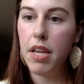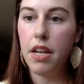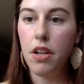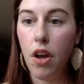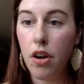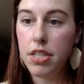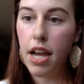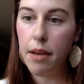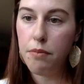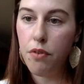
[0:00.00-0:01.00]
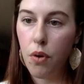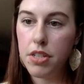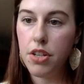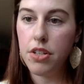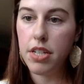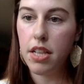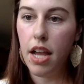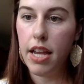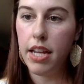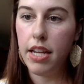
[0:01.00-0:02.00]
in a long time, forests are
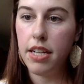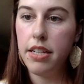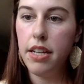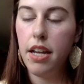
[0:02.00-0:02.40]
declining.